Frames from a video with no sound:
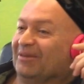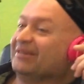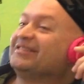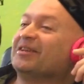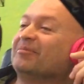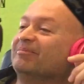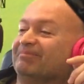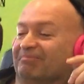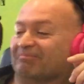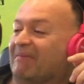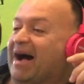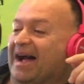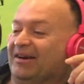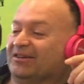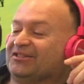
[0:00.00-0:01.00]
some
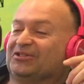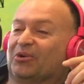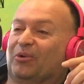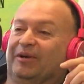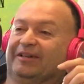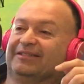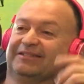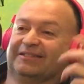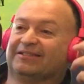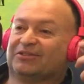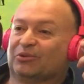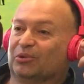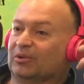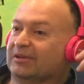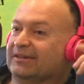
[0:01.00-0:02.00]
minor stories in
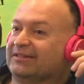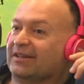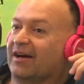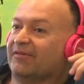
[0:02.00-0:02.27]
school and stuff.